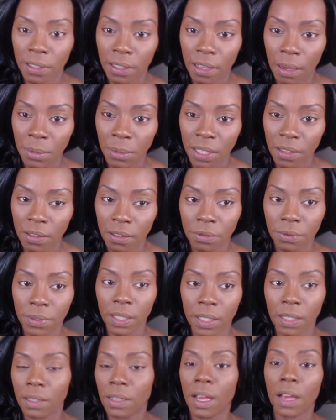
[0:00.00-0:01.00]
I mean, there's
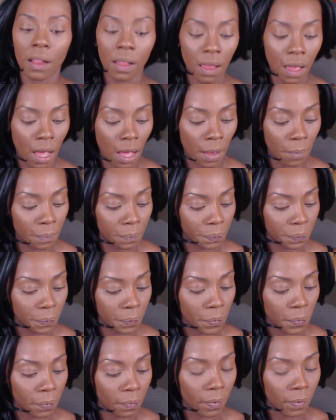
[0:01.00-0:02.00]
really not a lot.
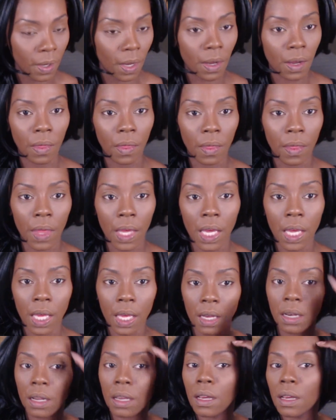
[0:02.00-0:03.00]
And
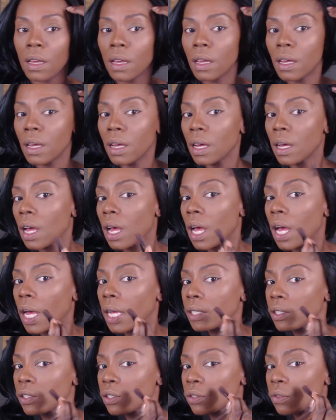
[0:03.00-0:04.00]
then
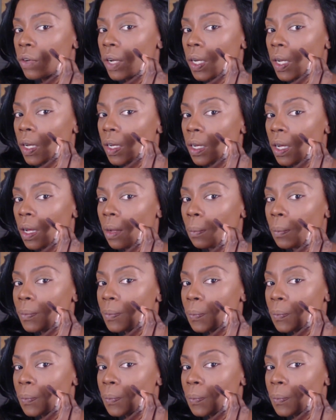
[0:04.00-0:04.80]
I strike up.